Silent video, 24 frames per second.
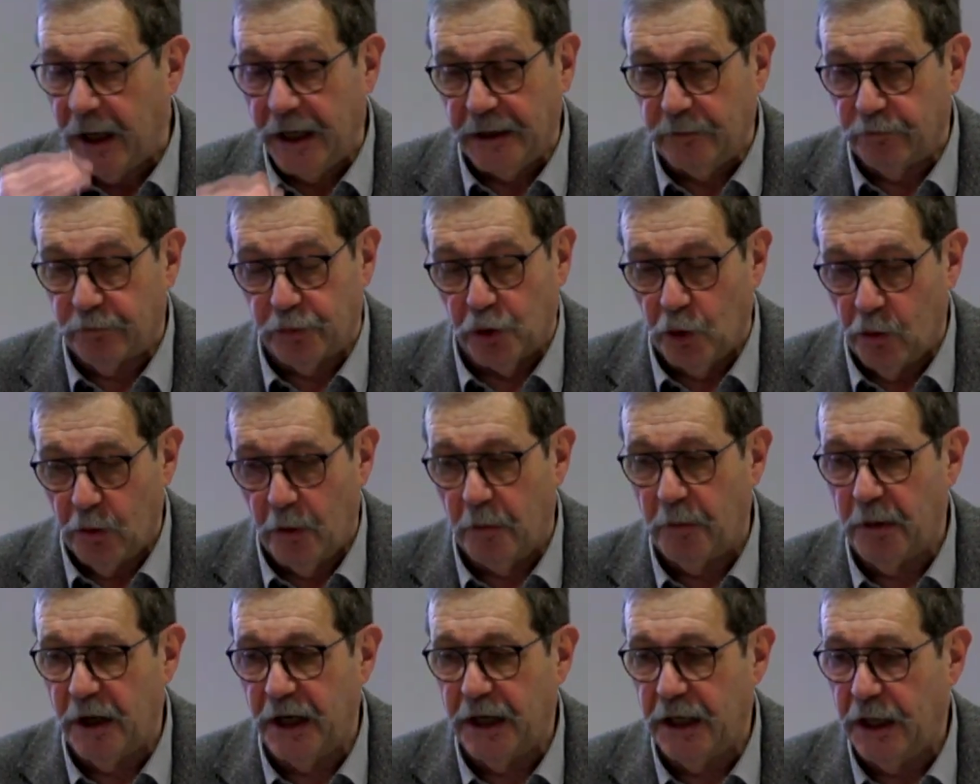and
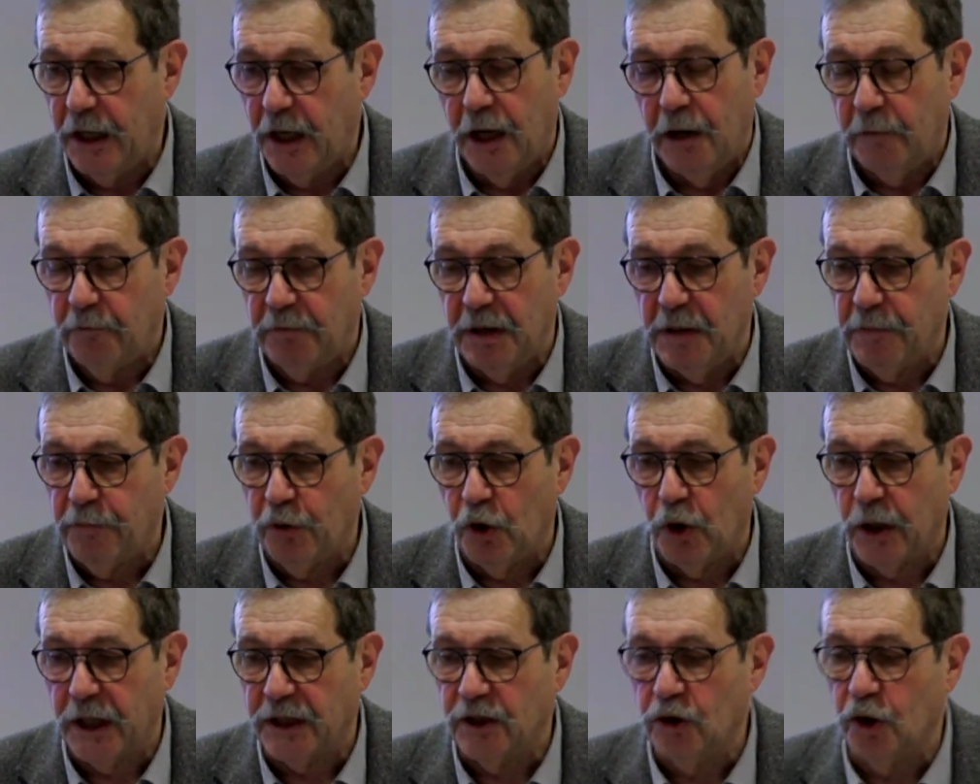probably
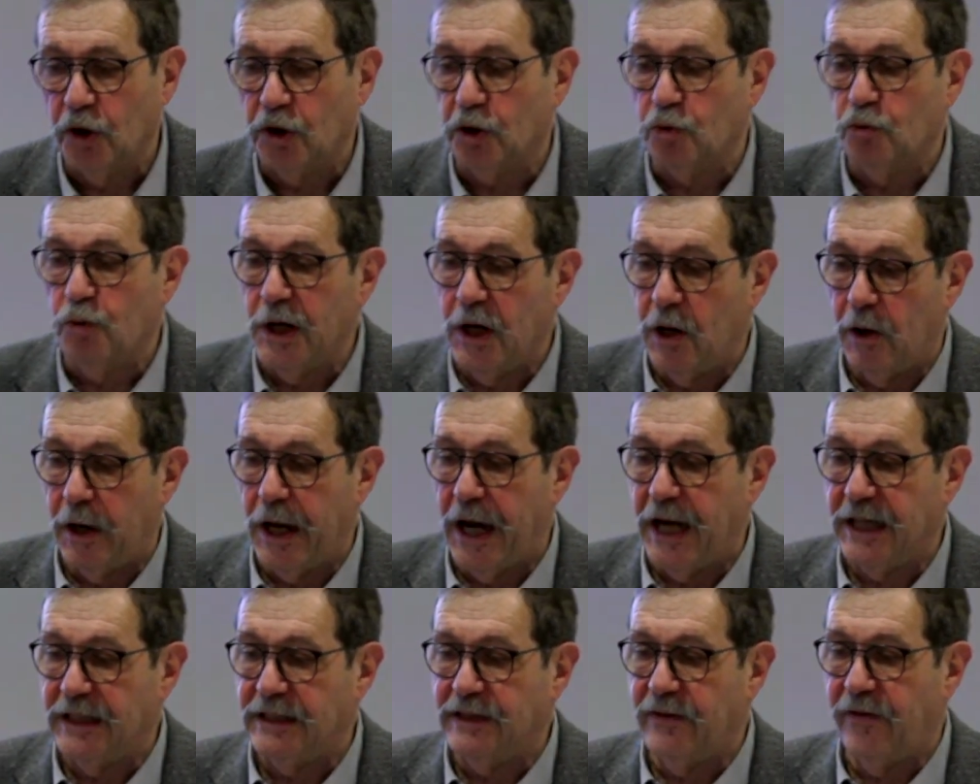people had not
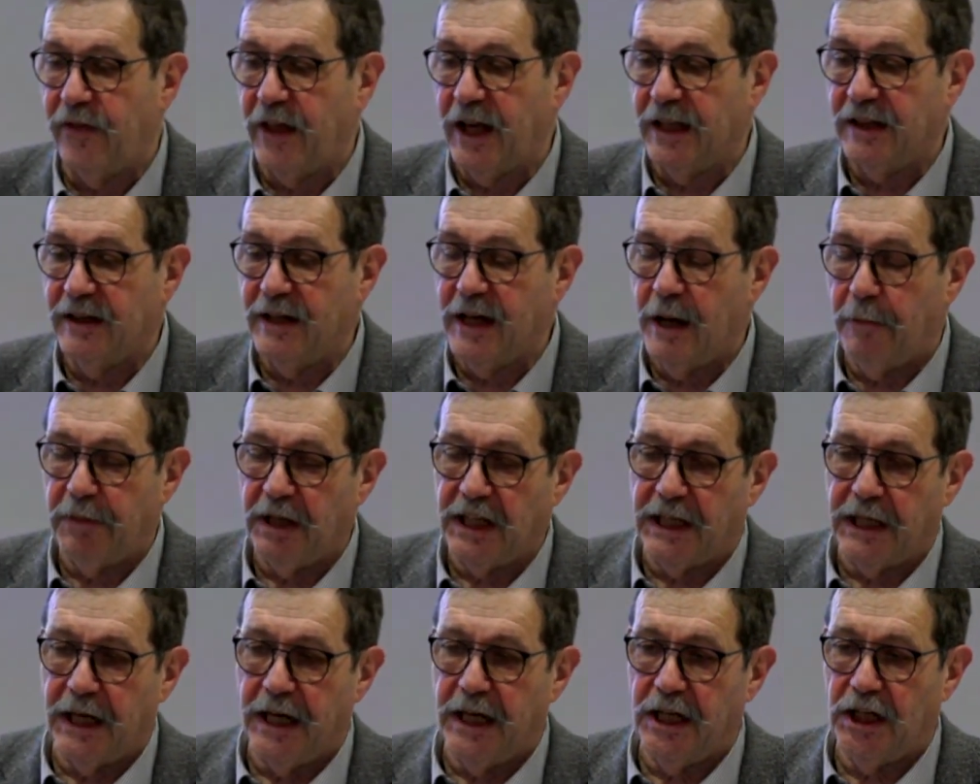realized that the
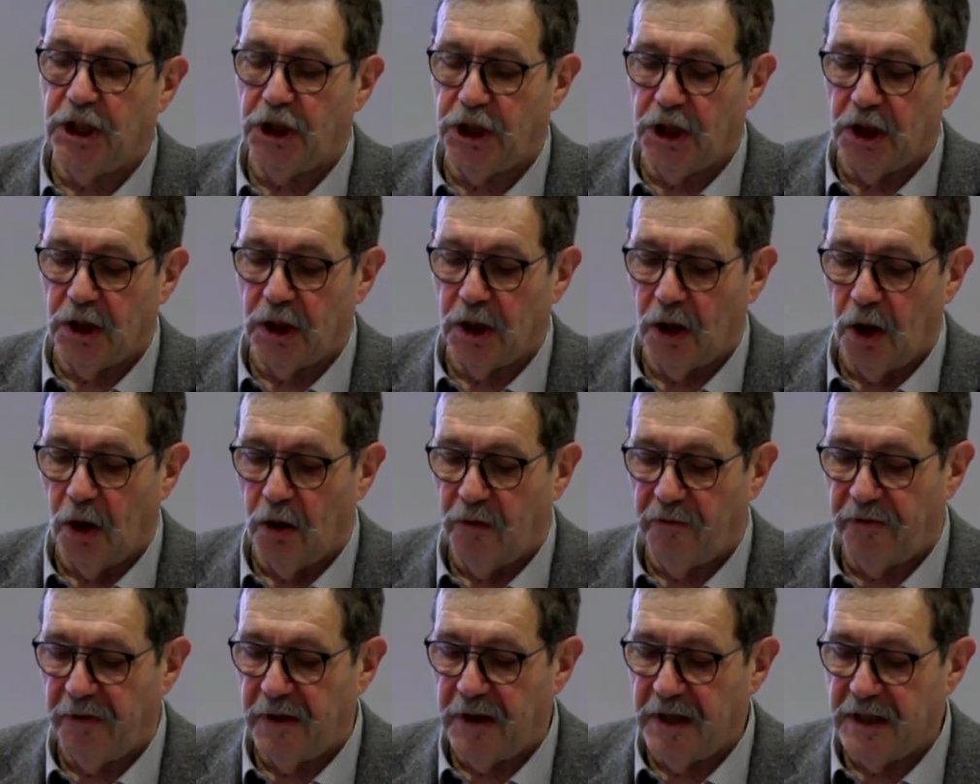application
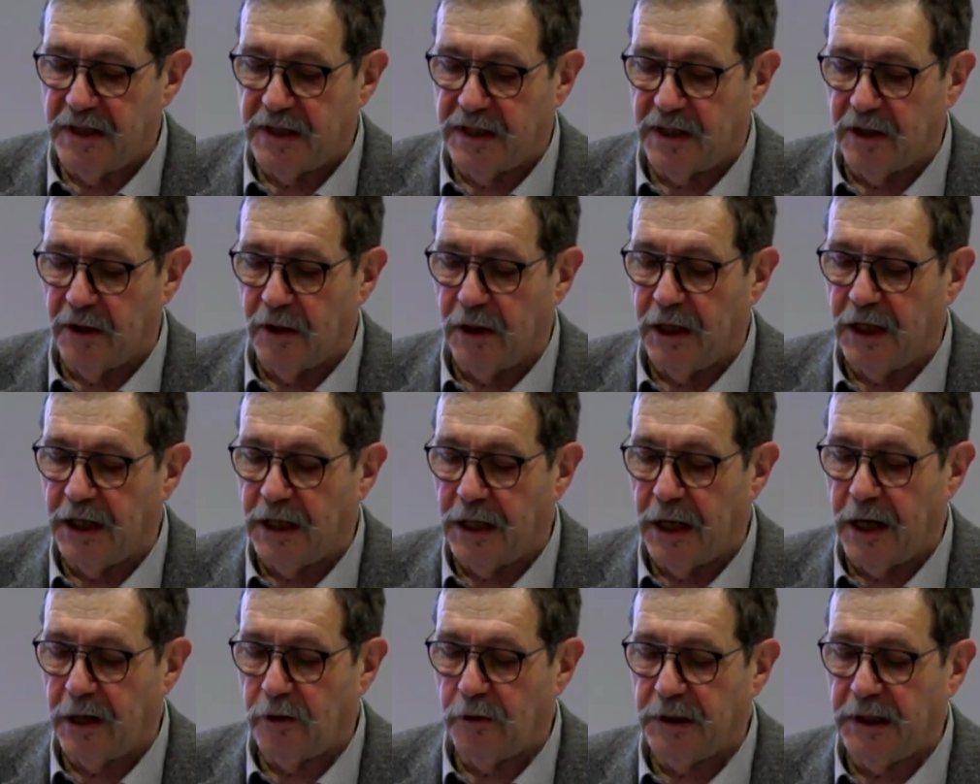of this
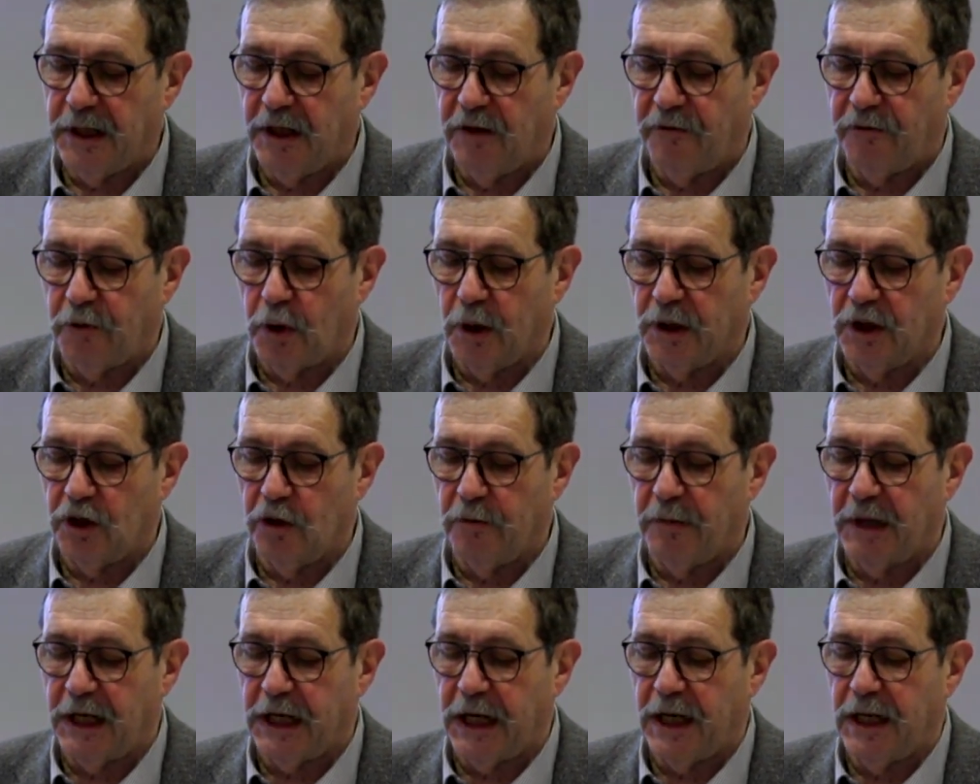linearity of
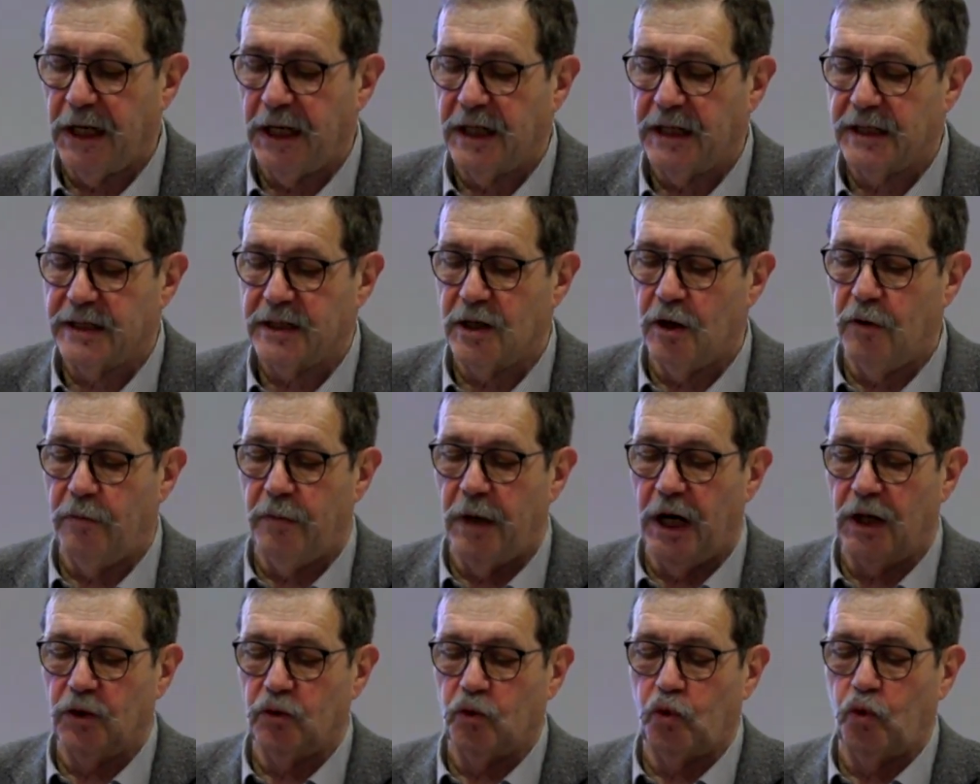quantum mechanics
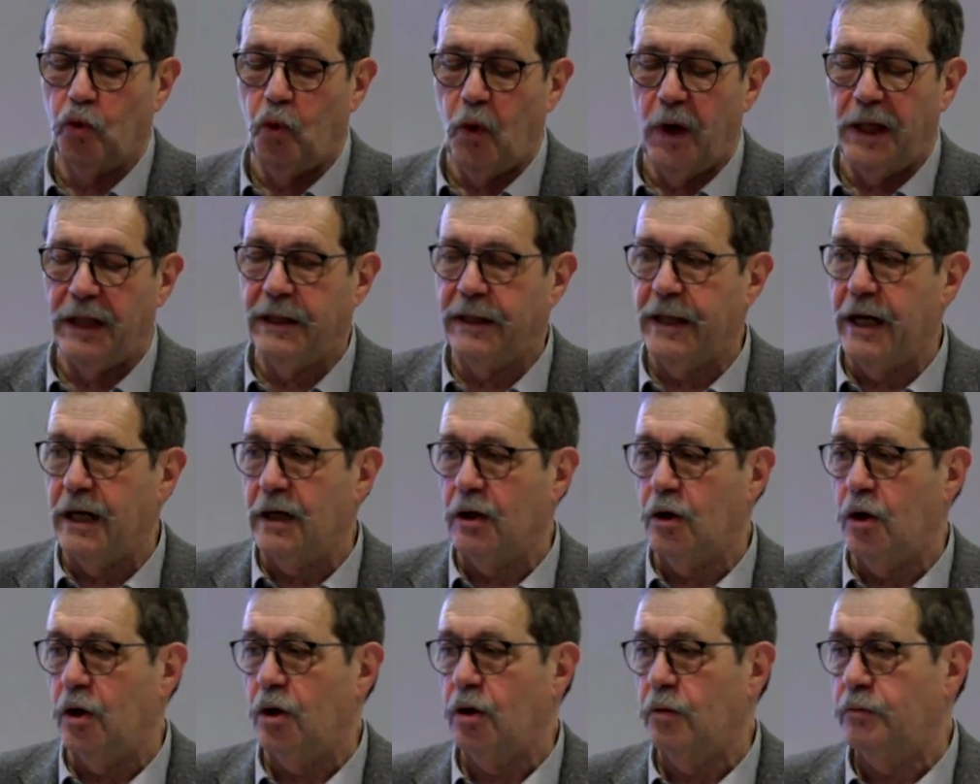about two
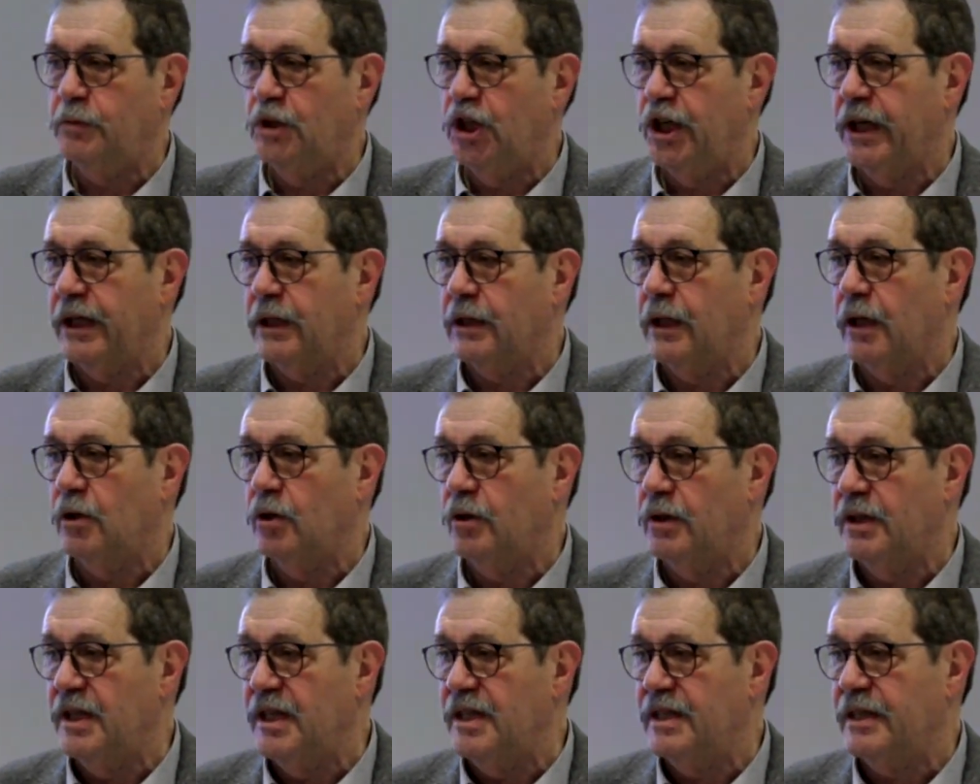entangled objects at
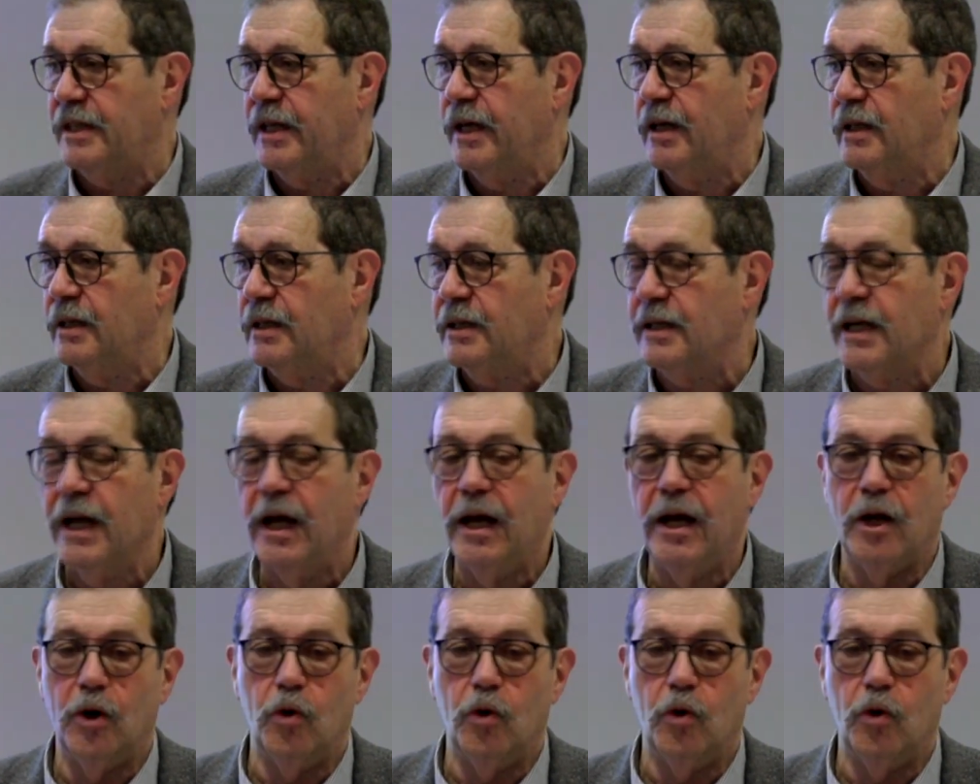a distance